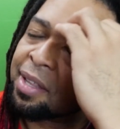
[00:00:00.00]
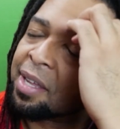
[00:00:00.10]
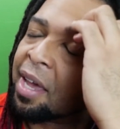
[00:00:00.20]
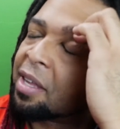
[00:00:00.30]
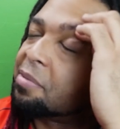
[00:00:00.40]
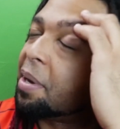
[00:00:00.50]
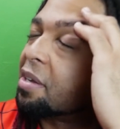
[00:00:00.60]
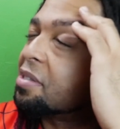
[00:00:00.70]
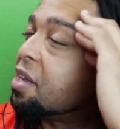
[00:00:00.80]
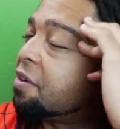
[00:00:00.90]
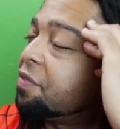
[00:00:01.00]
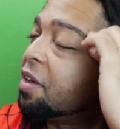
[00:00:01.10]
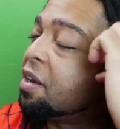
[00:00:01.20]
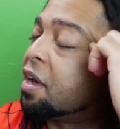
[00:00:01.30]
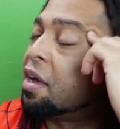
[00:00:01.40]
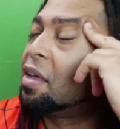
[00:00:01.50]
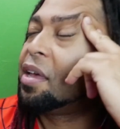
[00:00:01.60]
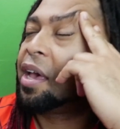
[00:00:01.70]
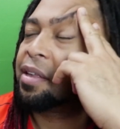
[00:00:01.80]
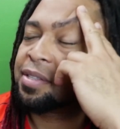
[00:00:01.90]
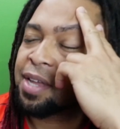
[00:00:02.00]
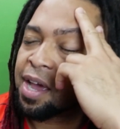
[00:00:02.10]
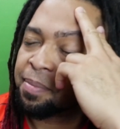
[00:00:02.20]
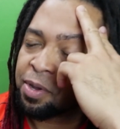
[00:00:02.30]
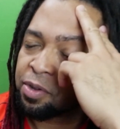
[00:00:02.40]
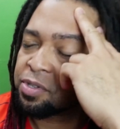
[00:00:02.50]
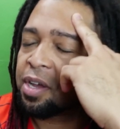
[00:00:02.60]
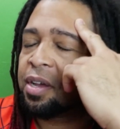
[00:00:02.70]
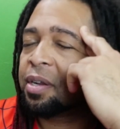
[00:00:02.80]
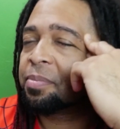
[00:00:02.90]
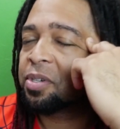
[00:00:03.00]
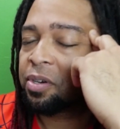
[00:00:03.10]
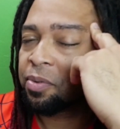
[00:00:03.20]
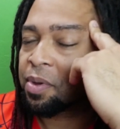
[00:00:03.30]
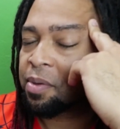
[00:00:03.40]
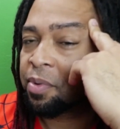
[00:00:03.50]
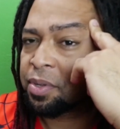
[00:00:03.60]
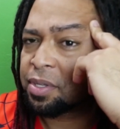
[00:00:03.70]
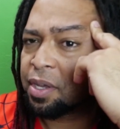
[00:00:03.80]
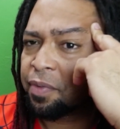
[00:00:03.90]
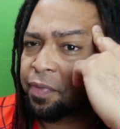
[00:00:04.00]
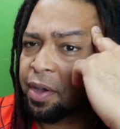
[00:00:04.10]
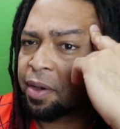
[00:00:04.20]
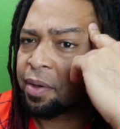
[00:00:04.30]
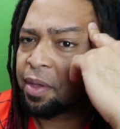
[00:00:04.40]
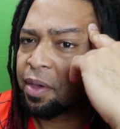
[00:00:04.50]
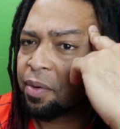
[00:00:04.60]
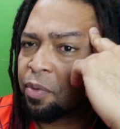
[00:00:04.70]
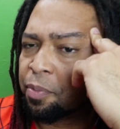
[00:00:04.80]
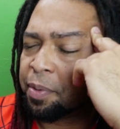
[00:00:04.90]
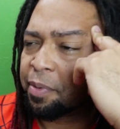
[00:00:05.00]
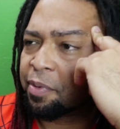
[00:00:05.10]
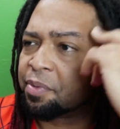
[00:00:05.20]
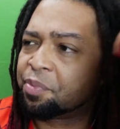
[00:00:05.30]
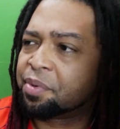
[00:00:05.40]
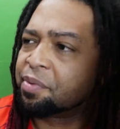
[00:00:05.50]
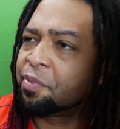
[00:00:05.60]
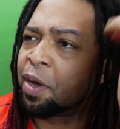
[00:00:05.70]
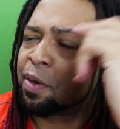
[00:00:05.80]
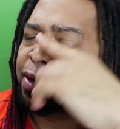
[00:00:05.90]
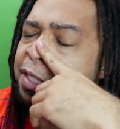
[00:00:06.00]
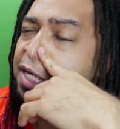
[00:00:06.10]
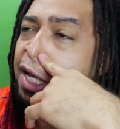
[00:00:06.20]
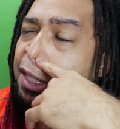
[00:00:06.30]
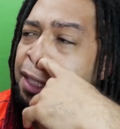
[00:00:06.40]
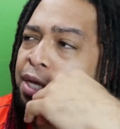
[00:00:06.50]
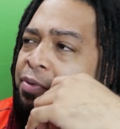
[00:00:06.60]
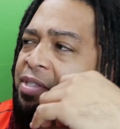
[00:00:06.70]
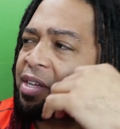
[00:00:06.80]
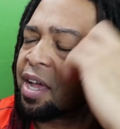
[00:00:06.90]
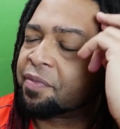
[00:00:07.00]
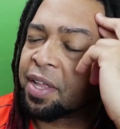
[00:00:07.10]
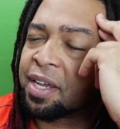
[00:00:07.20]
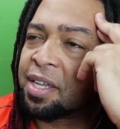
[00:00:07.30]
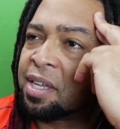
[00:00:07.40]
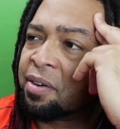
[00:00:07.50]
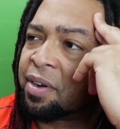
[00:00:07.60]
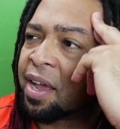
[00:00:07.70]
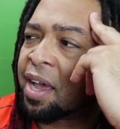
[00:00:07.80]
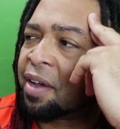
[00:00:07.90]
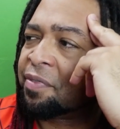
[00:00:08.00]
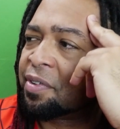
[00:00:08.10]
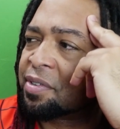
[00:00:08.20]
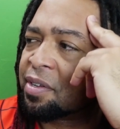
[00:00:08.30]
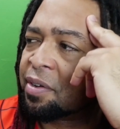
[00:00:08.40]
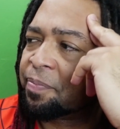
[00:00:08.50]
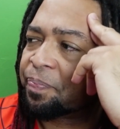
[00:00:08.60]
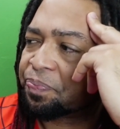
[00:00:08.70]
the Xbox stuff. And as time goes on, I'm sure we will see if we'll be what it's. We still have like a year and a half or so